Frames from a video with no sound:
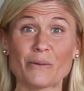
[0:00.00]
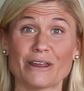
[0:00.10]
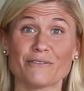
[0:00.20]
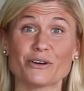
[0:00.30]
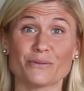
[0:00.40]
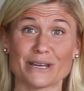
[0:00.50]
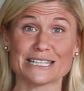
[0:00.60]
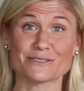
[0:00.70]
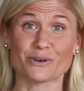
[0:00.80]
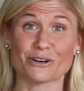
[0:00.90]
whatever
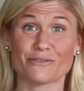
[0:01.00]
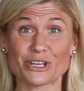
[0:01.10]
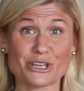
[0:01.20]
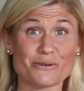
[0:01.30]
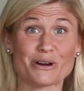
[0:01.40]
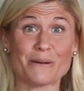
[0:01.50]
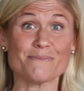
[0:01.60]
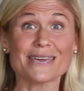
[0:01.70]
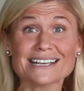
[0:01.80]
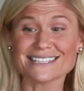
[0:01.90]
greens work for you, or a
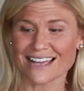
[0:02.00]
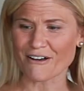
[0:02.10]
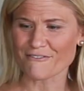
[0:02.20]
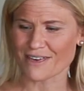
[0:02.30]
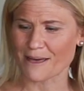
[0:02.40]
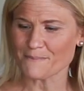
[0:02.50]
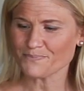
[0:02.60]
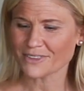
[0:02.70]
mix of them.